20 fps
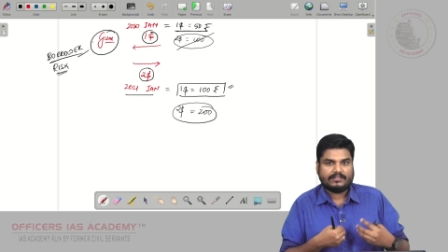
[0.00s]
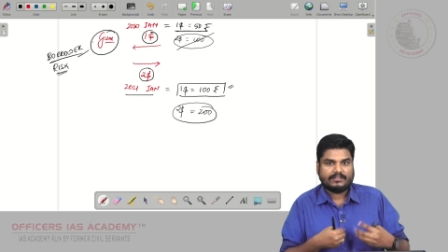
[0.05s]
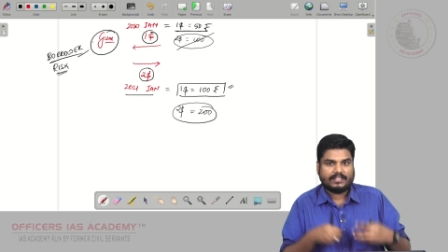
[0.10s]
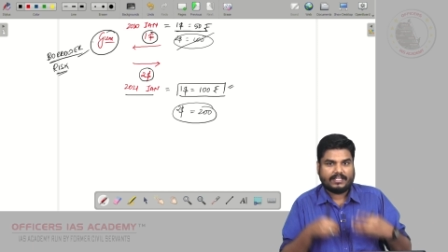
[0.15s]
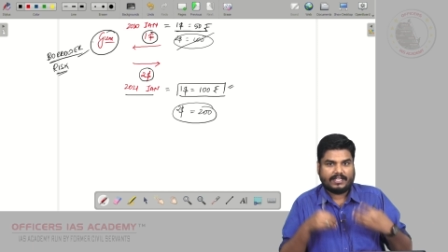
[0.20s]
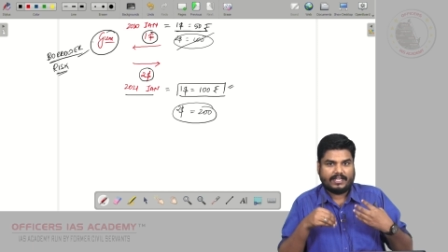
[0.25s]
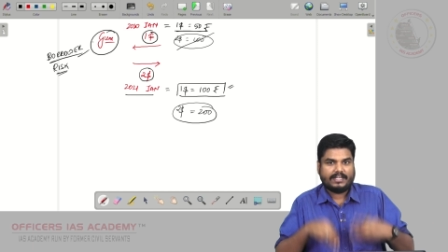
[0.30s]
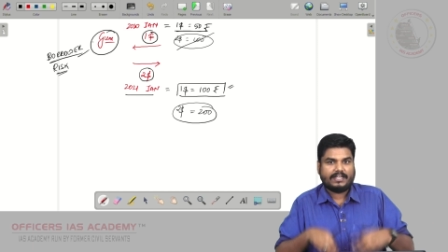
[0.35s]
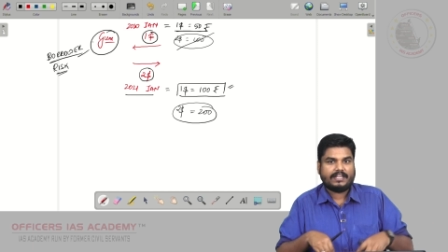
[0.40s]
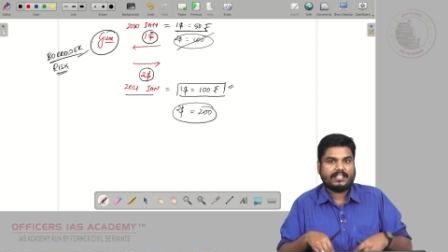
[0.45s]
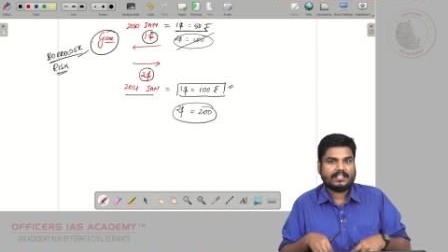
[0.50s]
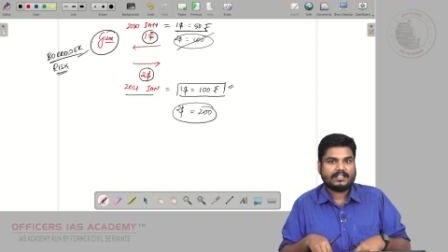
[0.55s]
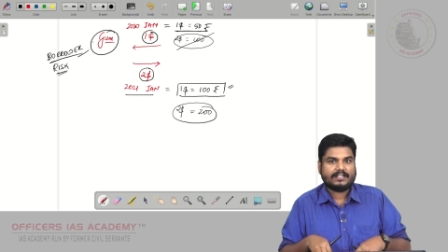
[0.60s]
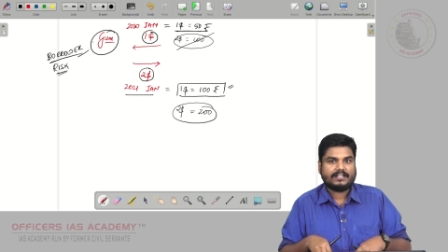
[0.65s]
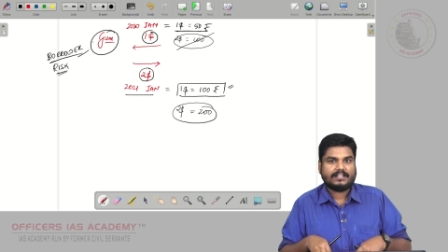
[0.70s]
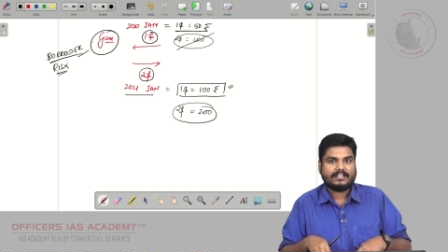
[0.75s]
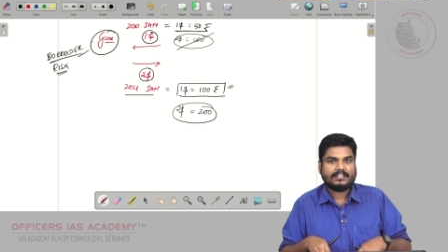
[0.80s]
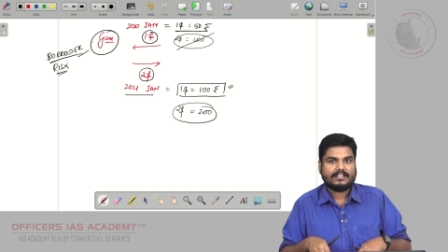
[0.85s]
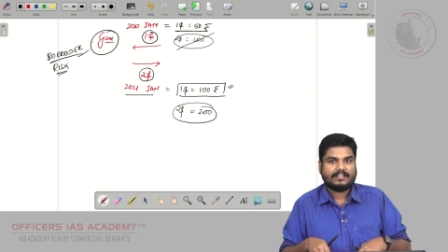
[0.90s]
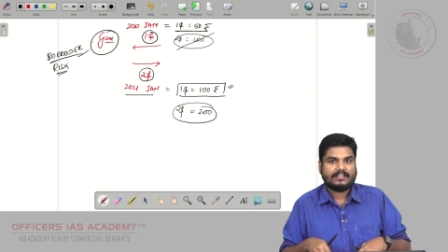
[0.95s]
the
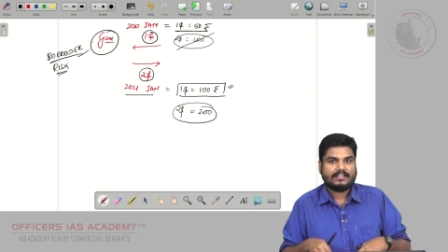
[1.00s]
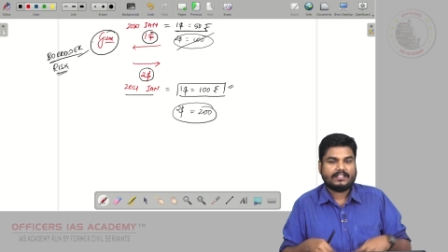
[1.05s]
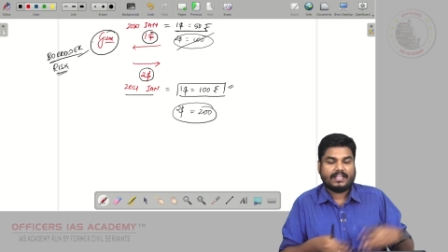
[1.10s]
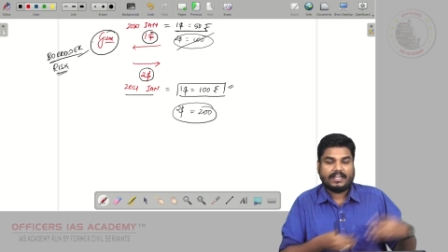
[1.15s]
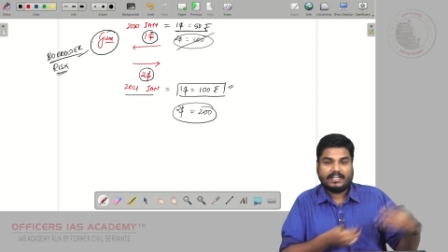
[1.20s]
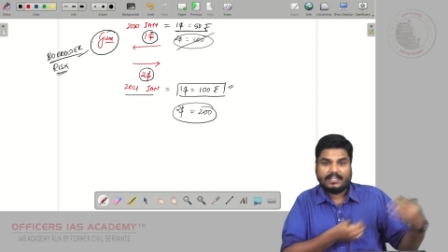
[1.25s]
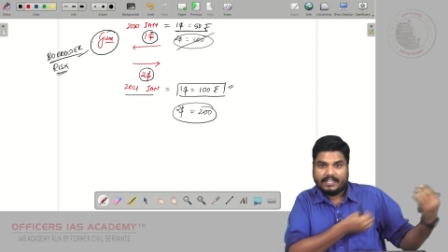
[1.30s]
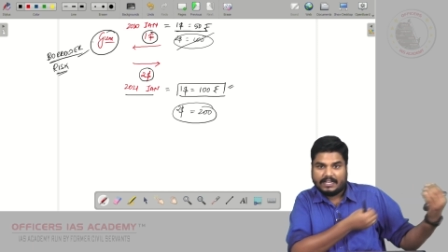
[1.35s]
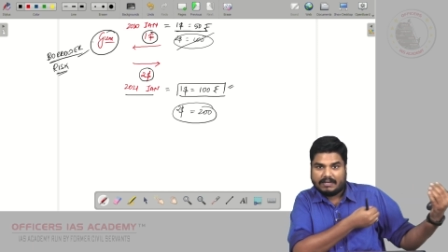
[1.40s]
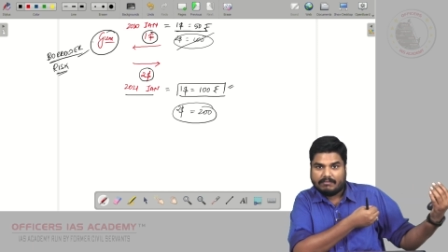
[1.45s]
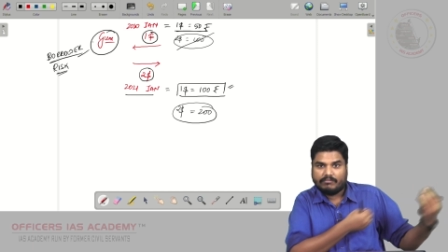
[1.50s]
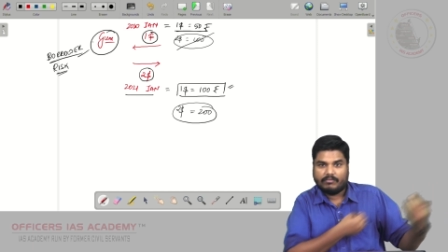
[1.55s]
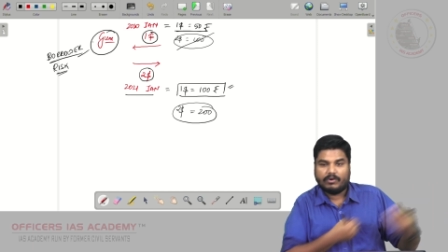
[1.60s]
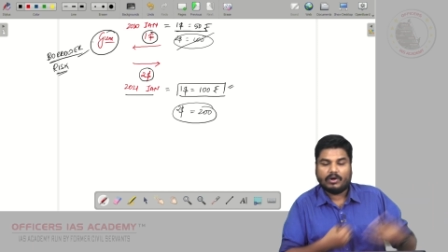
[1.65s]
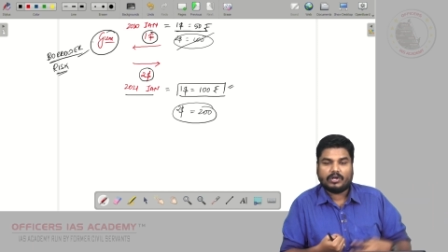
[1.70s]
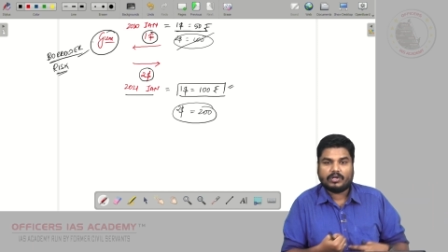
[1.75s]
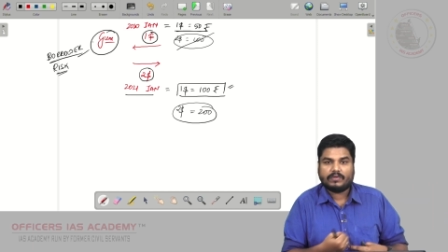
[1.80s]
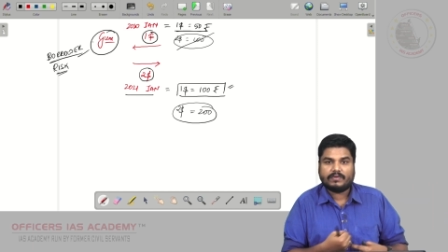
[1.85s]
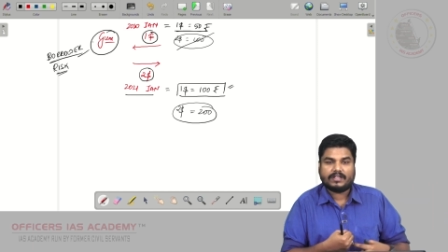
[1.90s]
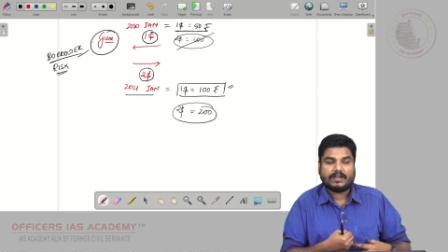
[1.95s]
Indian
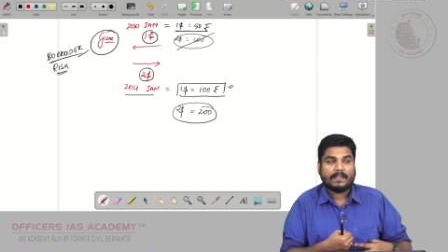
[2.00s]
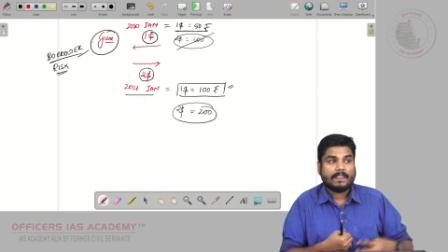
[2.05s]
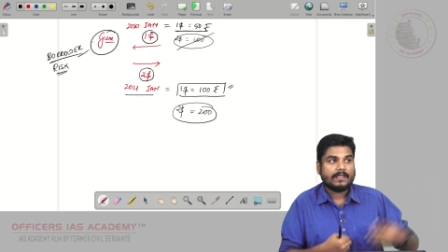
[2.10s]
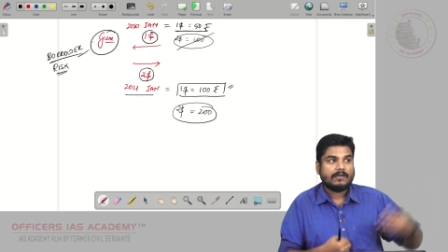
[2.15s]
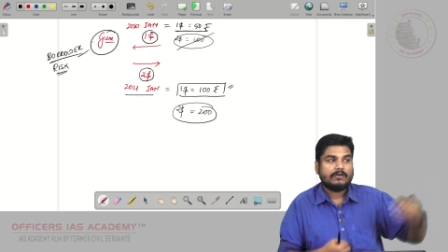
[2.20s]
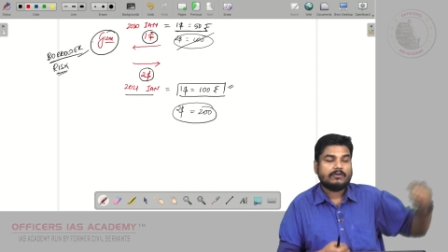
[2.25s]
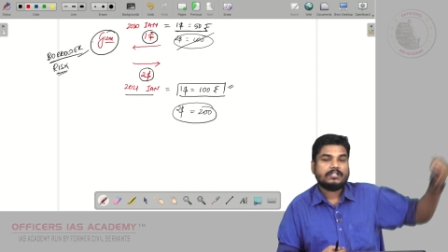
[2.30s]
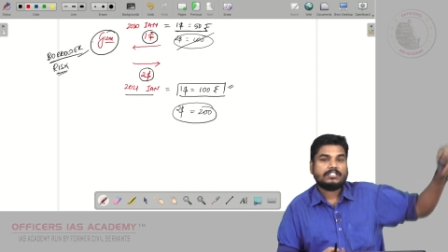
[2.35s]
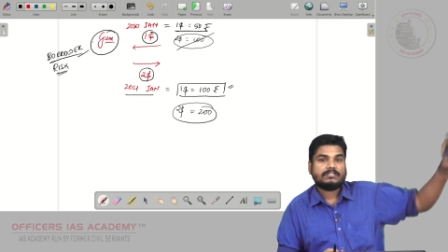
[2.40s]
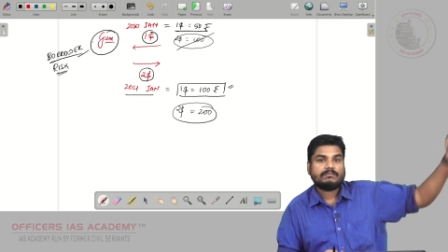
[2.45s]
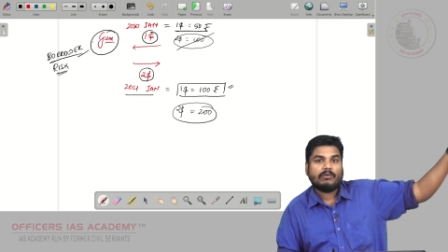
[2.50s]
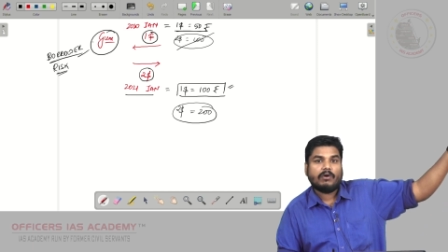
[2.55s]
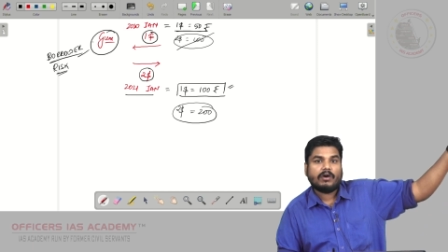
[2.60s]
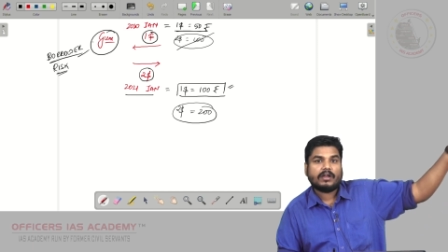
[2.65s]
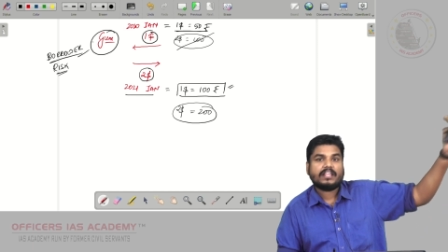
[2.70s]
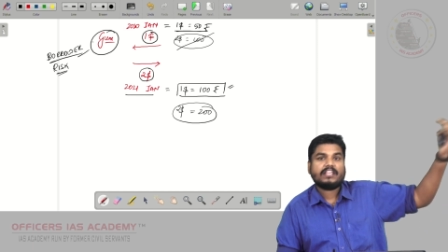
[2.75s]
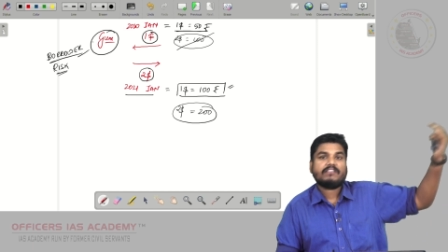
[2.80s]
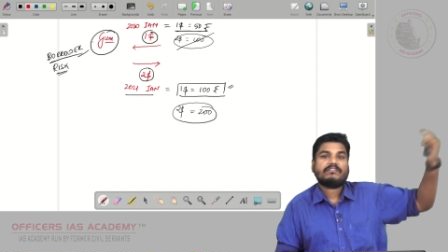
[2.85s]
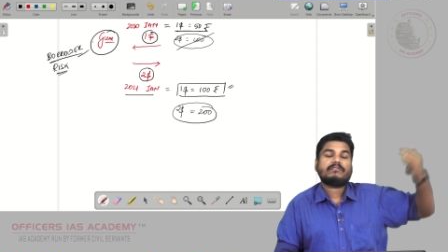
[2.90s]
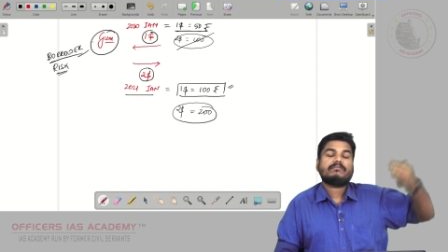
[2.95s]
borrower who is
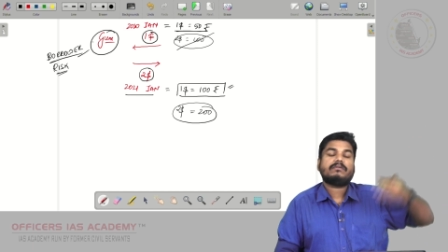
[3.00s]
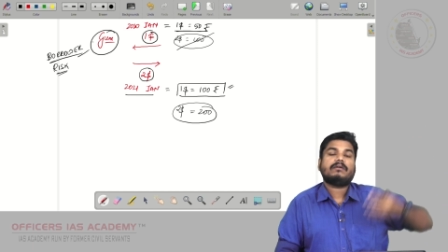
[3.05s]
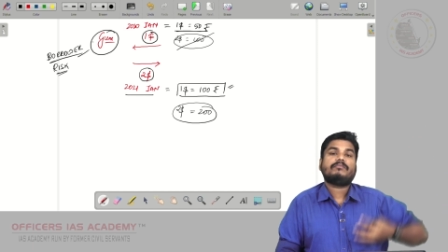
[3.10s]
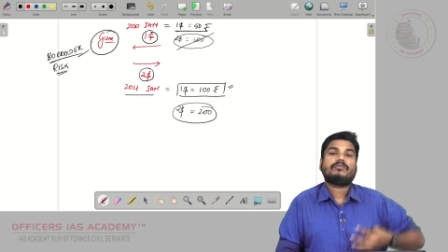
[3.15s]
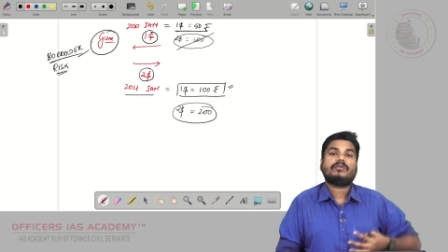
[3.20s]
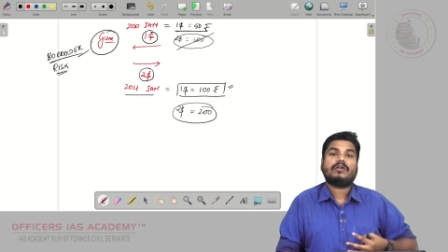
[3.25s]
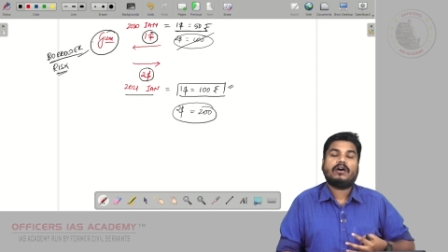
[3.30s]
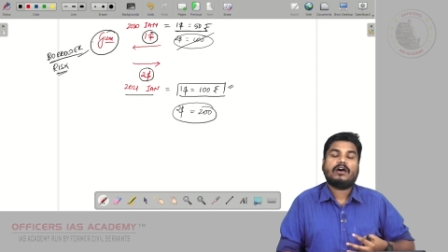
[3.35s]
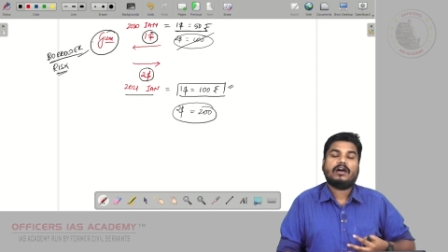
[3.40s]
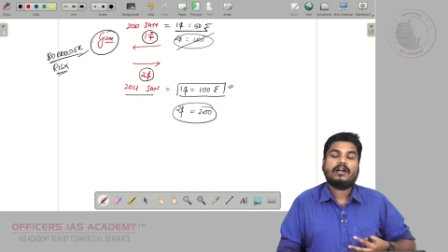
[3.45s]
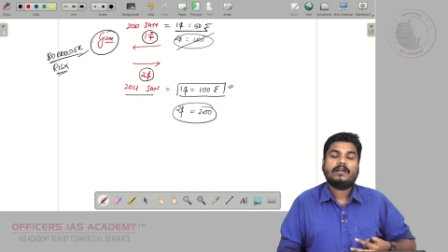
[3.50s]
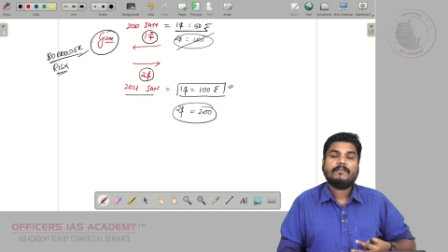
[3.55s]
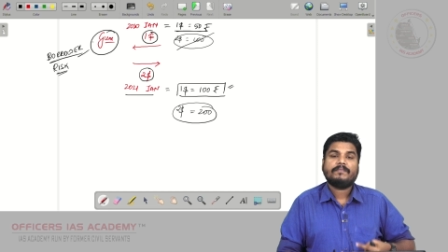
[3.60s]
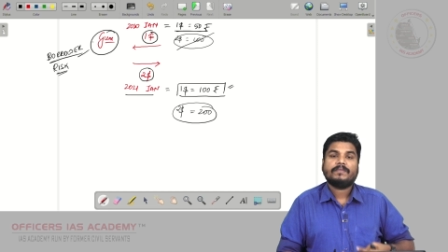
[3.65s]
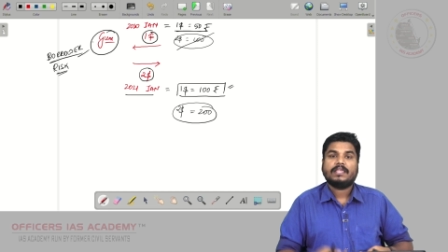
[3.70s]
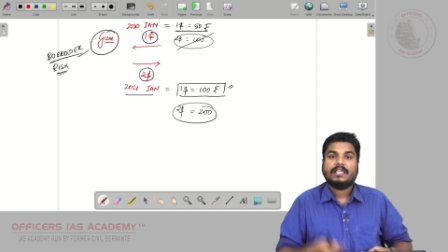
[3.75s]
borrowing from abroad,